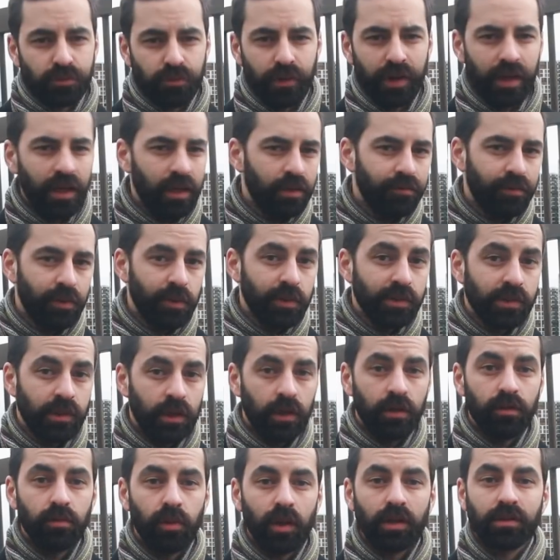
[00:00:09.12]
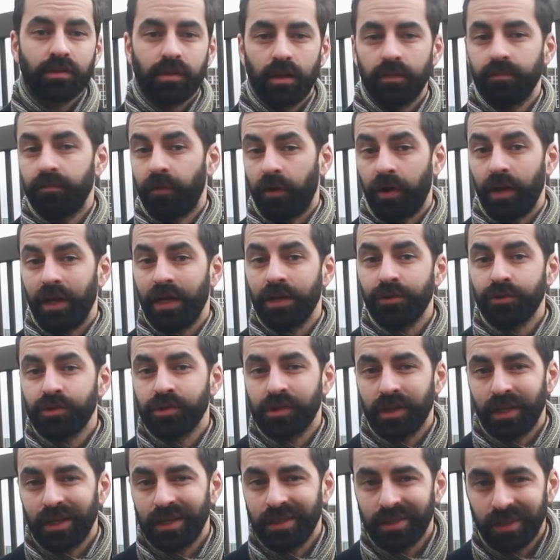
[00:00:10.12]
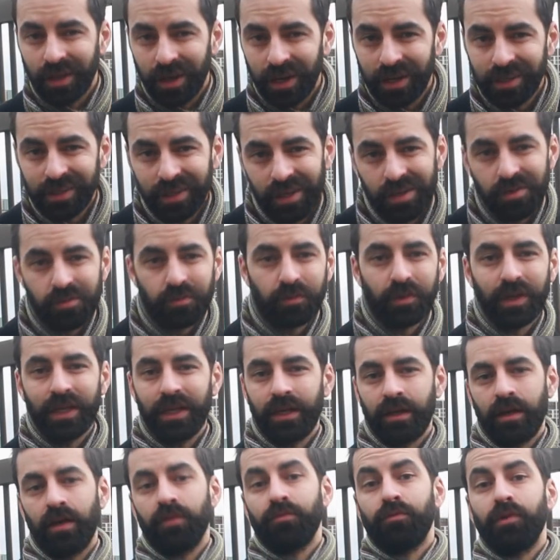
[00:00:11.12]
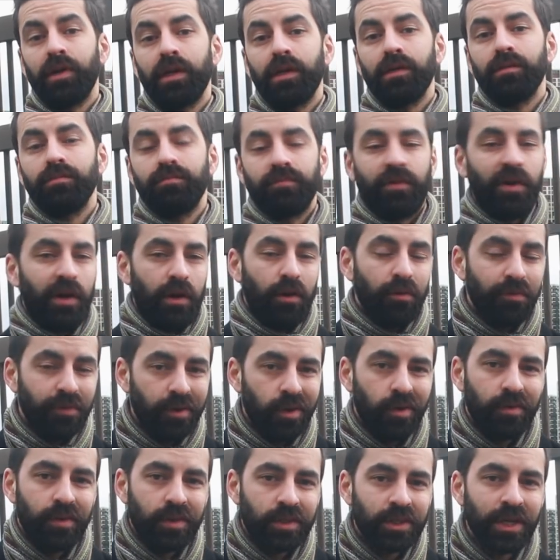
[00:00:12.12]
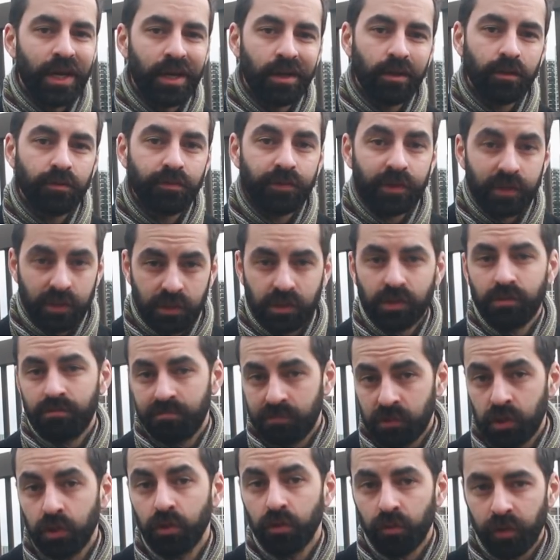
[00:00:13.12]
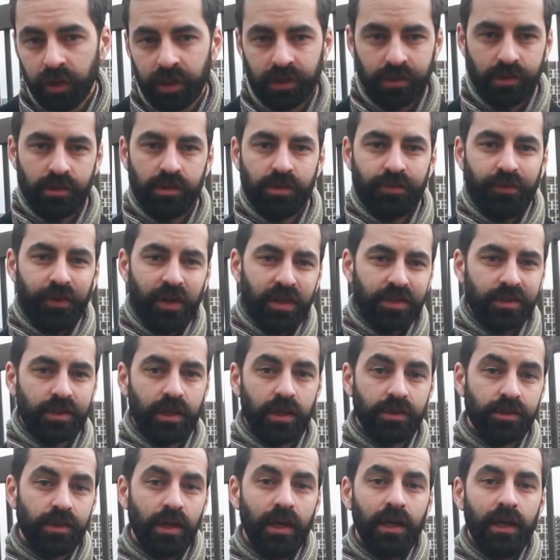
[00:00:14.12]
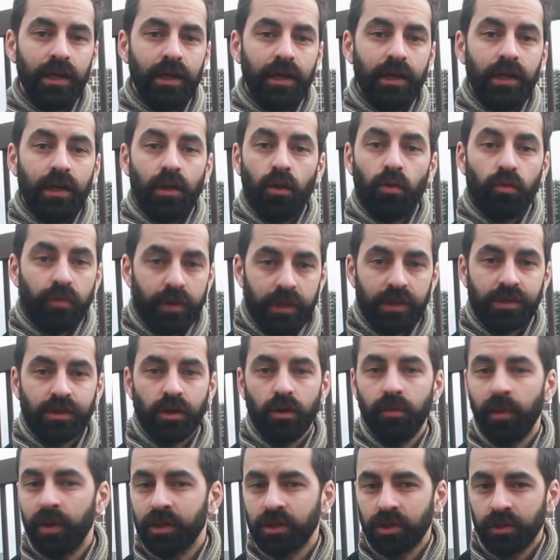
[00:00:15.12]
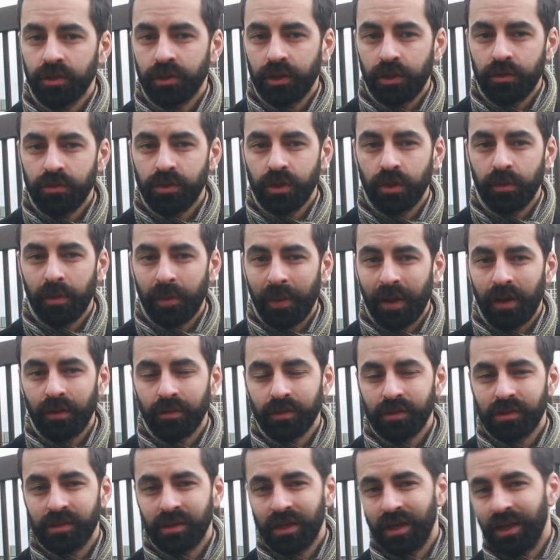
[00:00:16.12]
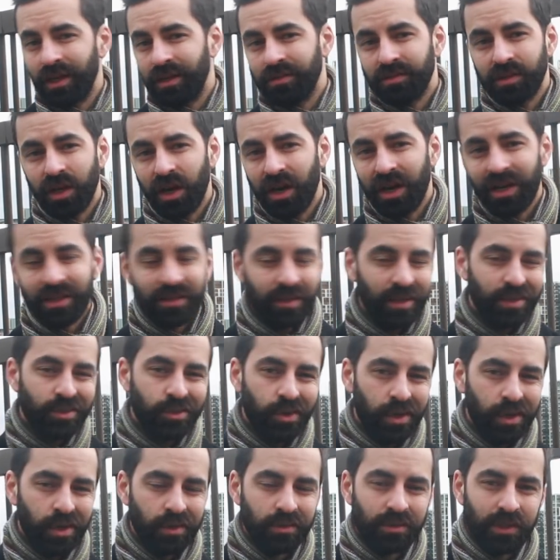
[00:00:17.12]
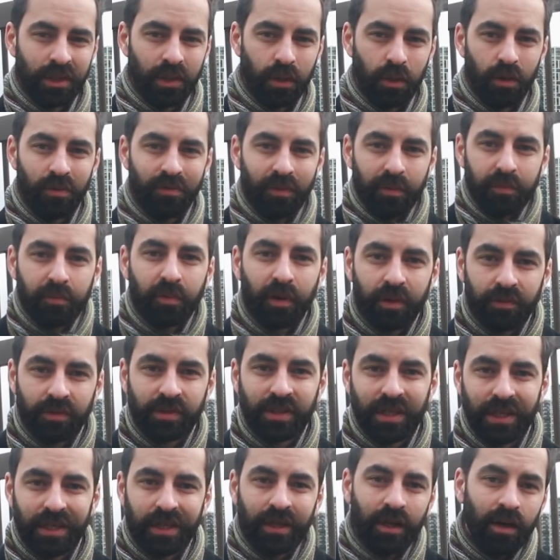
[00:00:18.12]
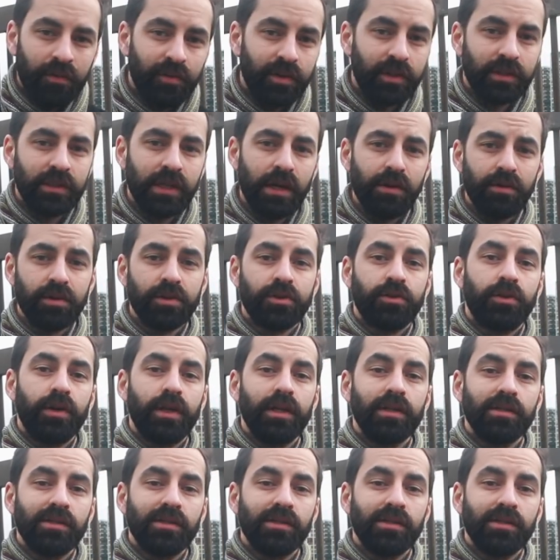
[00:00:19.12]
As regular viewers know, whilst I'm very interested in diet, I don't really cover it very often on the channel for two reasons. First, there's already so much on YouTube about diet, I try not to go over previously covered territory.